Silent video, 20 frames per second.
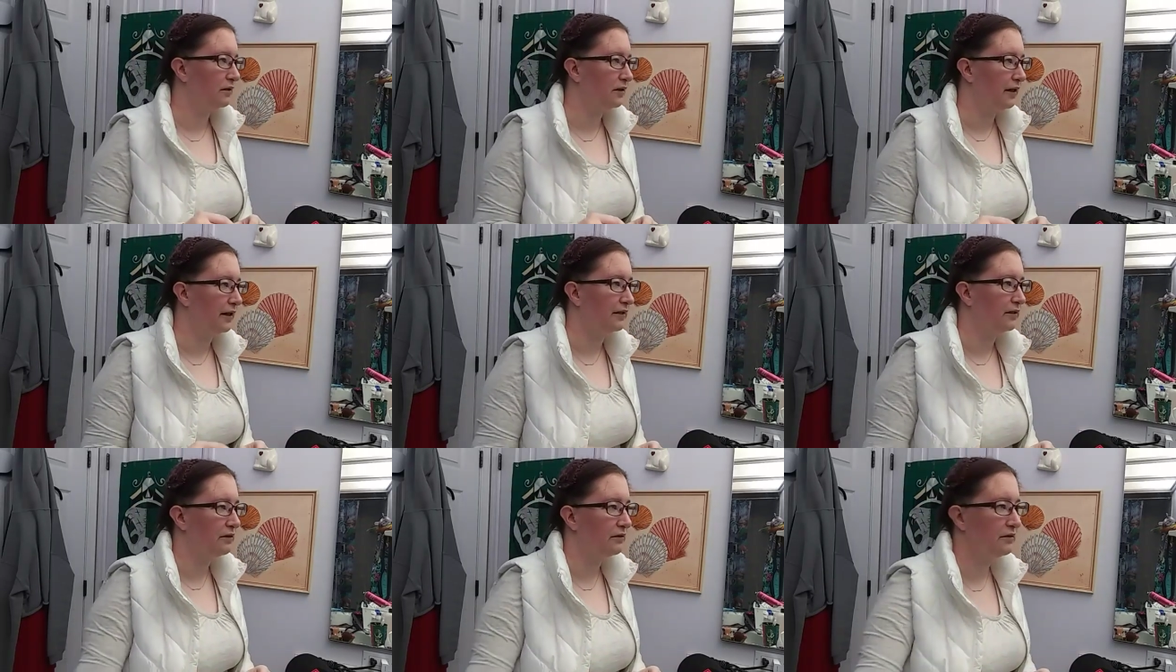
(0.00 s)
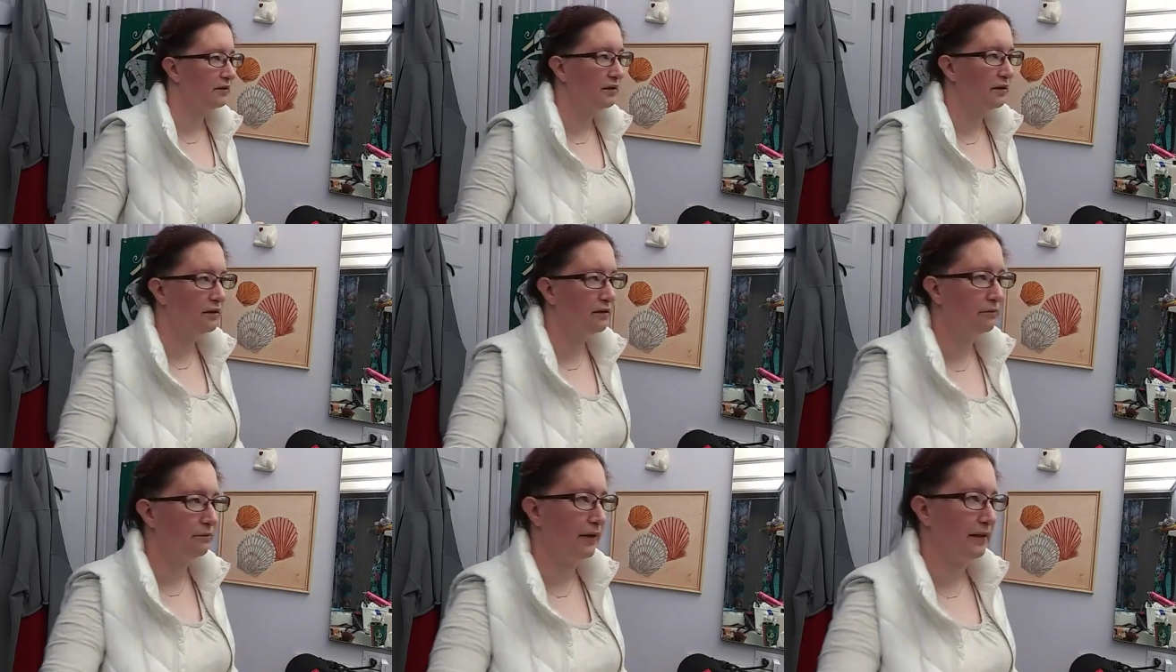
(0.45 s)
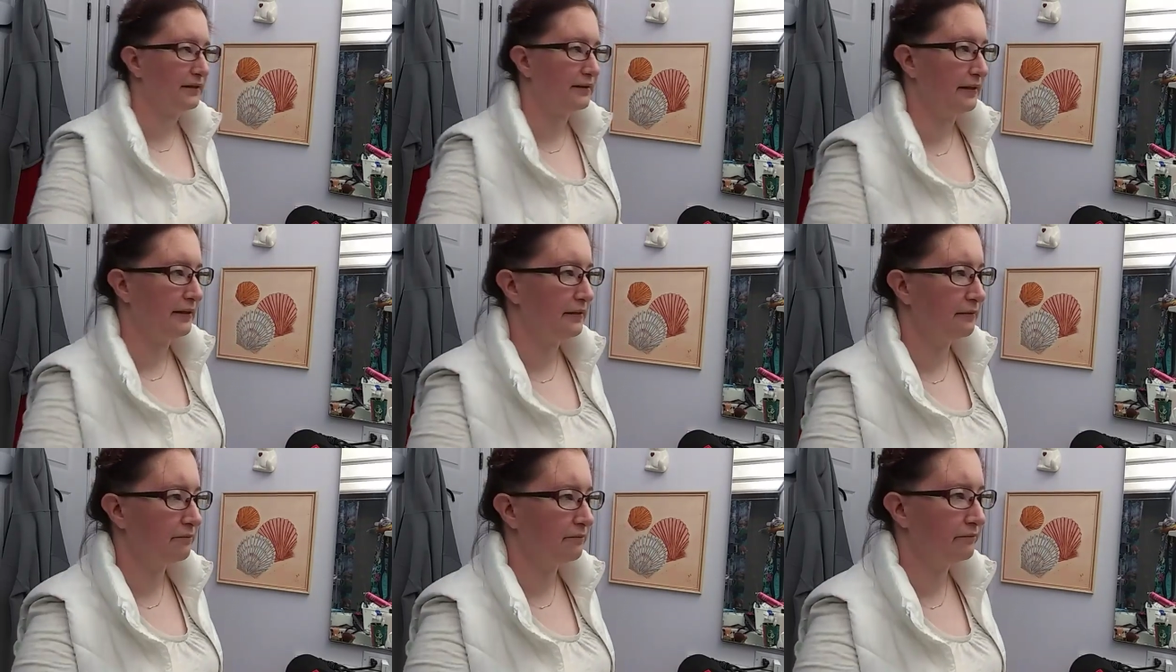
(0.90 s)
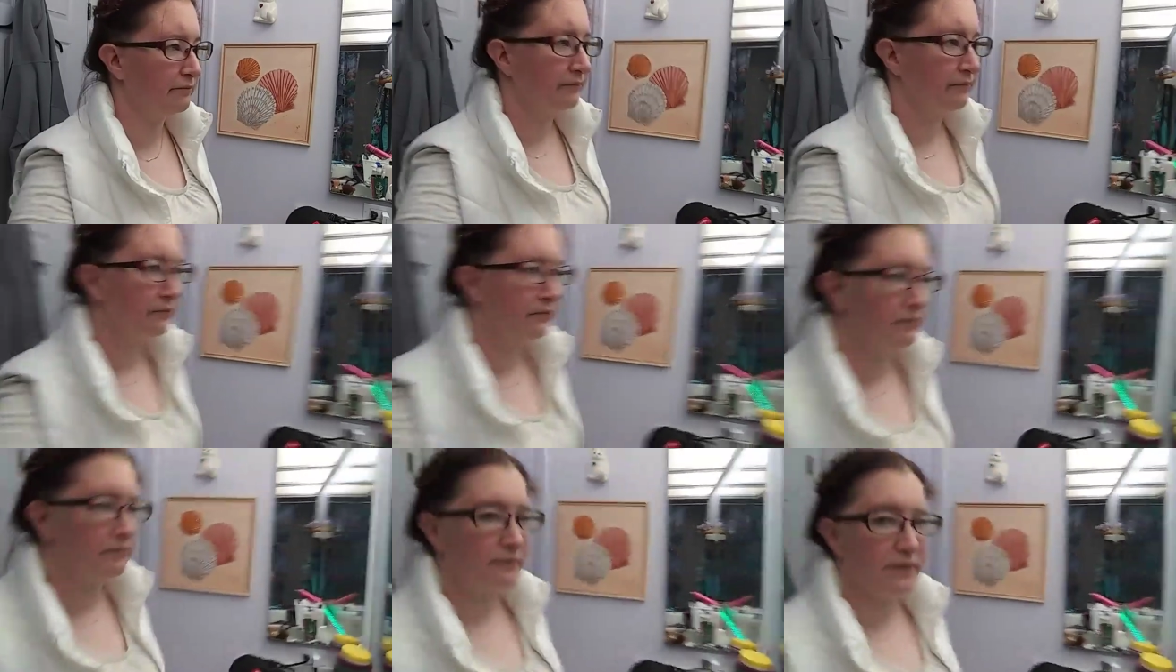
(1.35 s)
Okay, so it's a little messy,
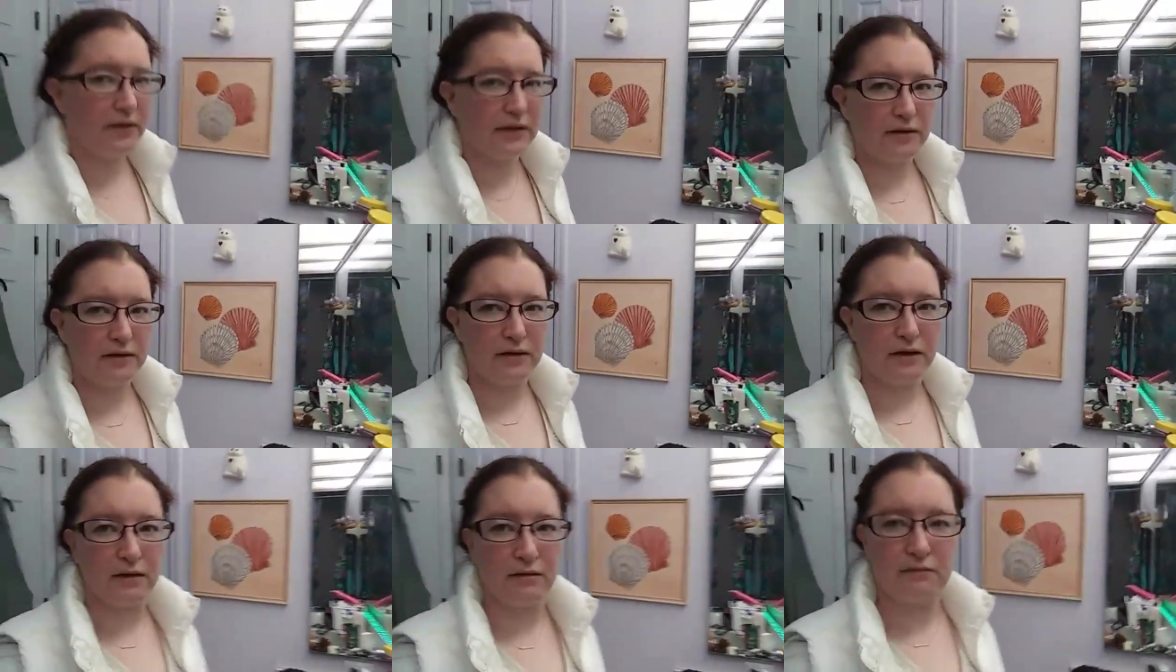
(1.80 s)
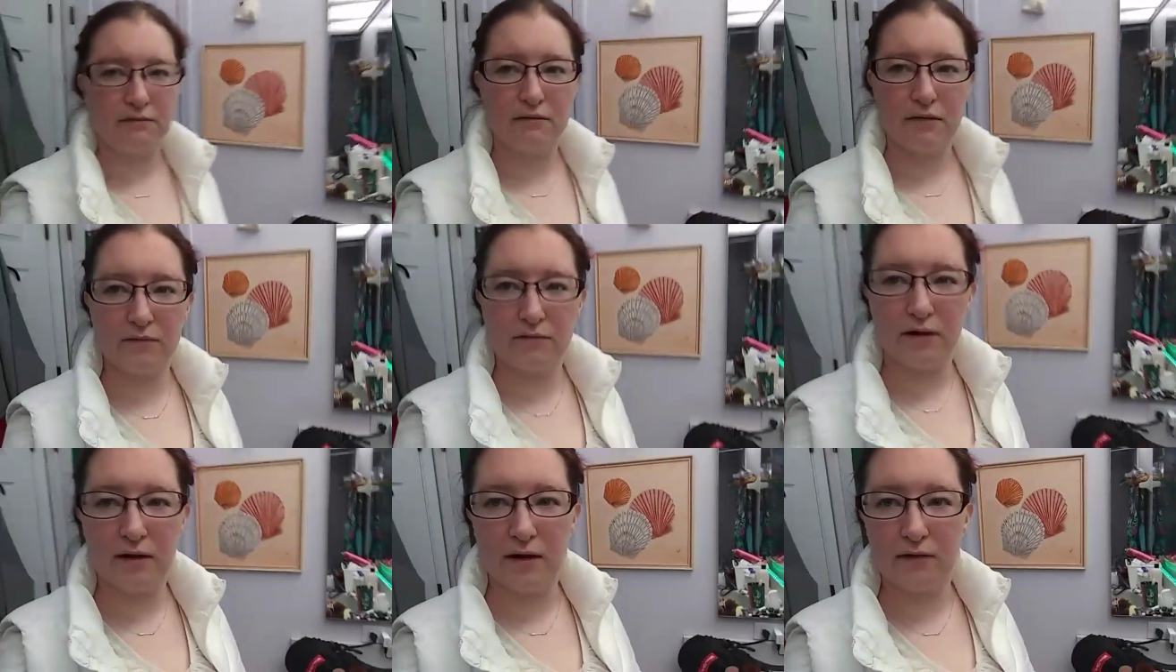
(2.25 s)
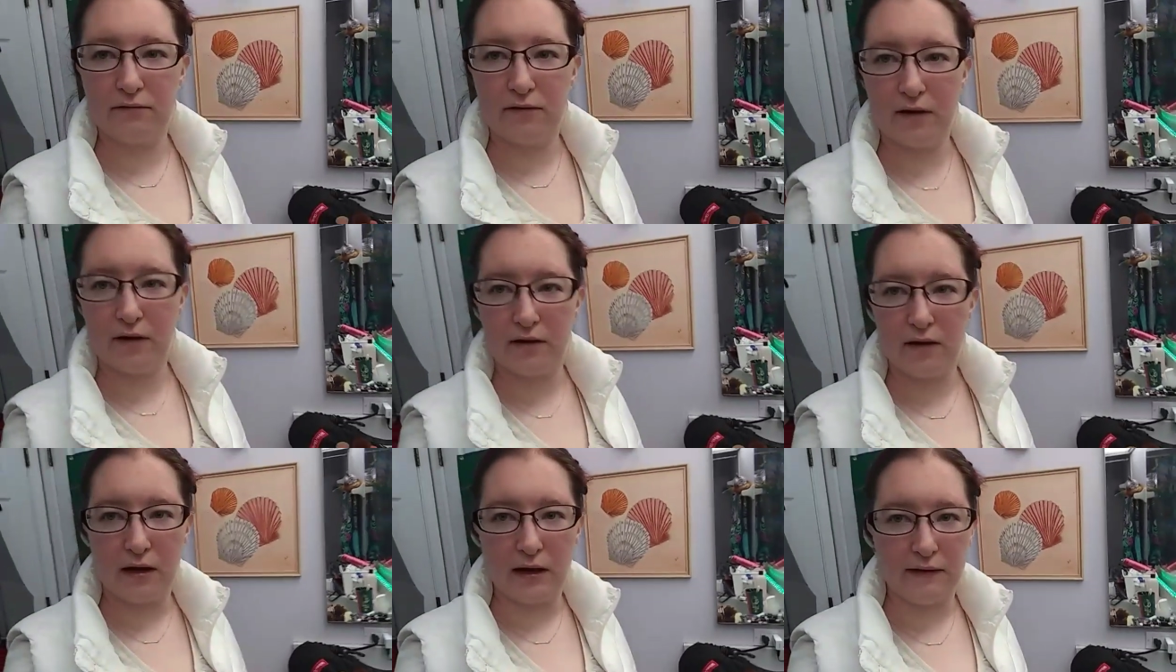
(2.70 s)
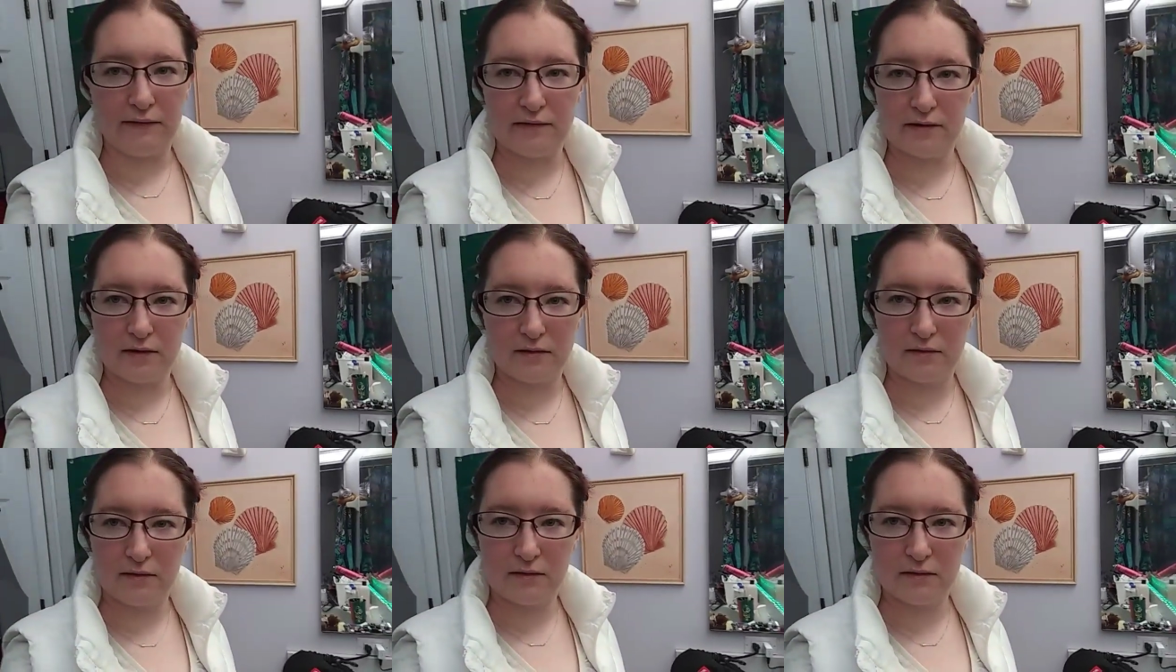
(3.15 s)
but you know, we're running for our lives
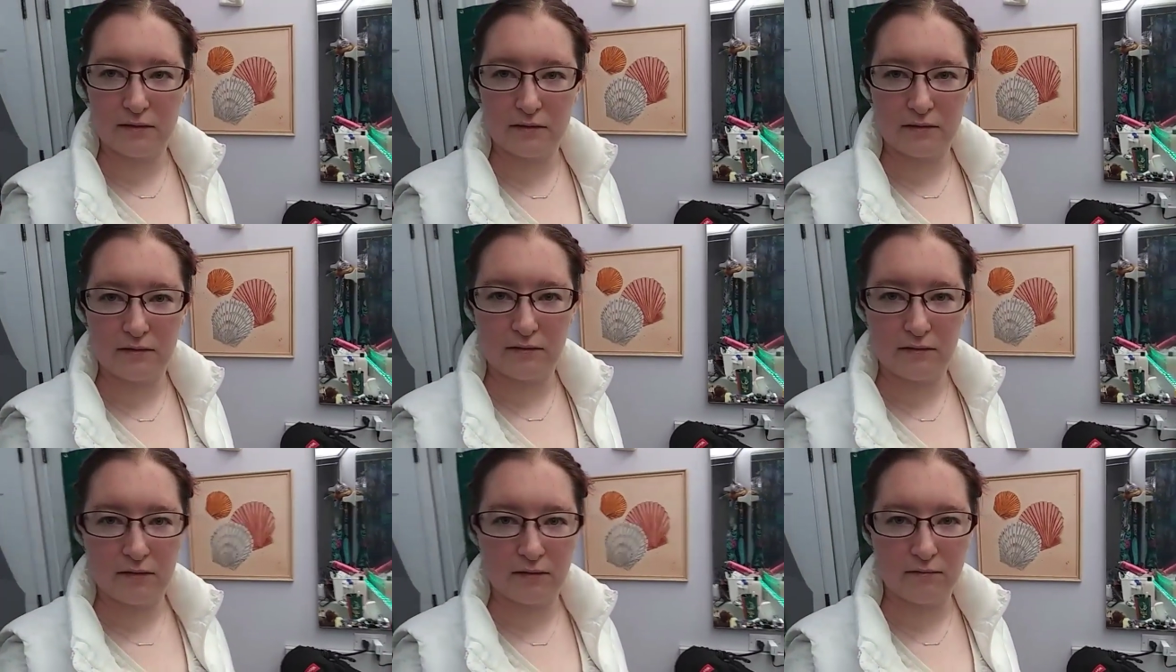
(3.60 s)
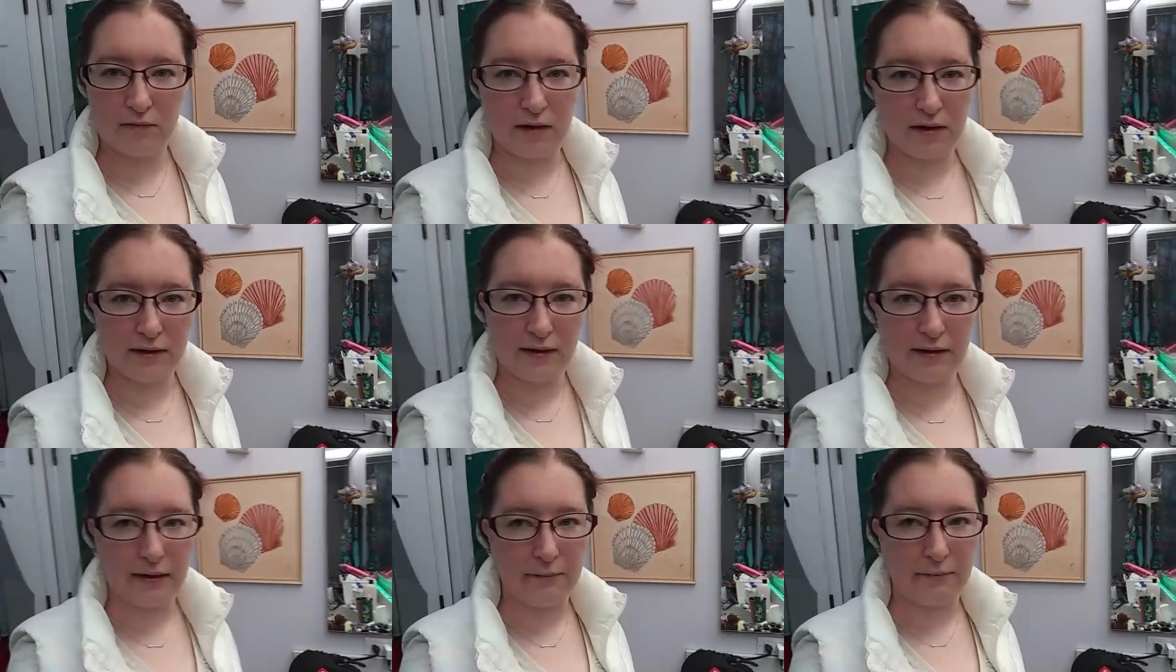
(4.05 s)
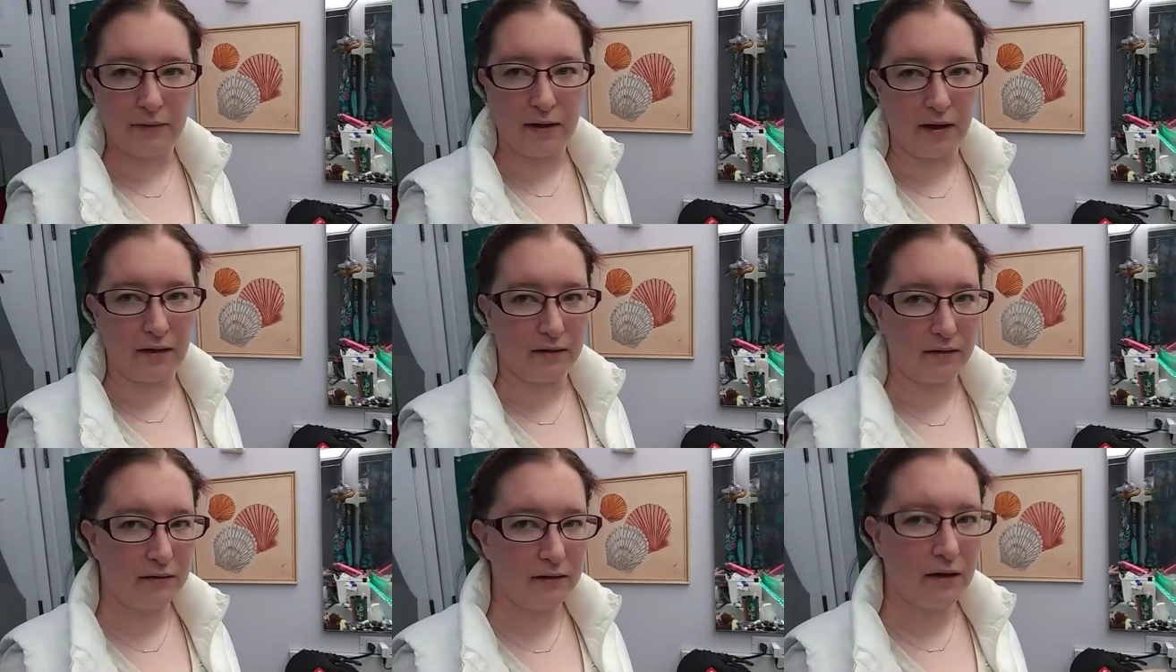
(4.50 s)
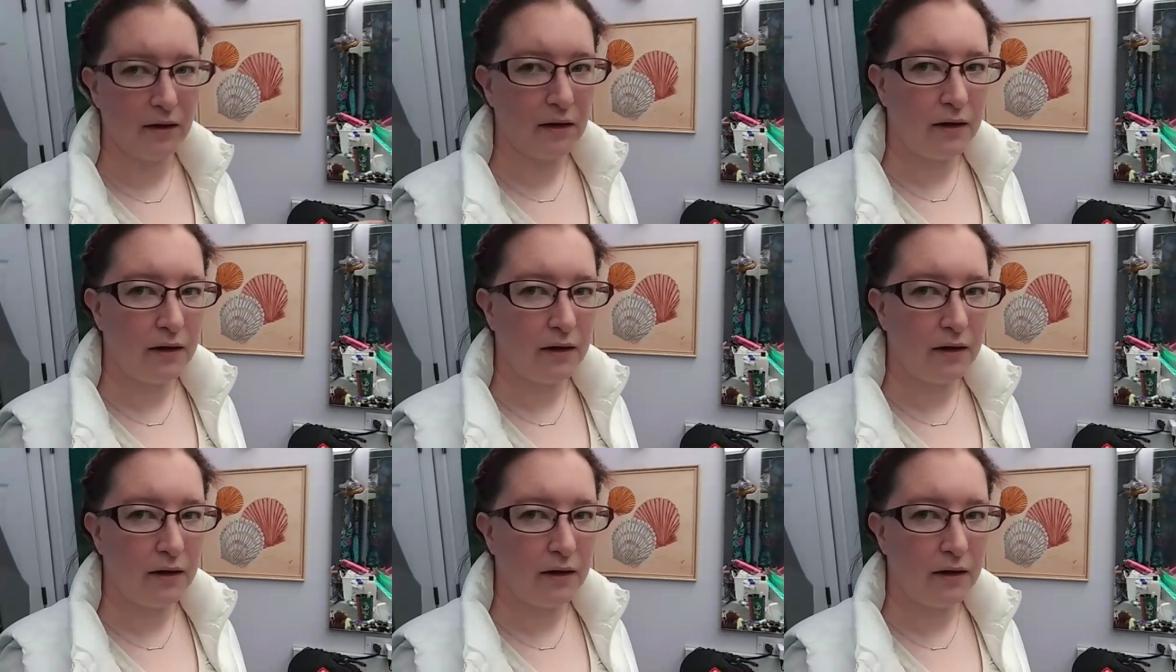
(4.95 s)
on the, we're running an empire.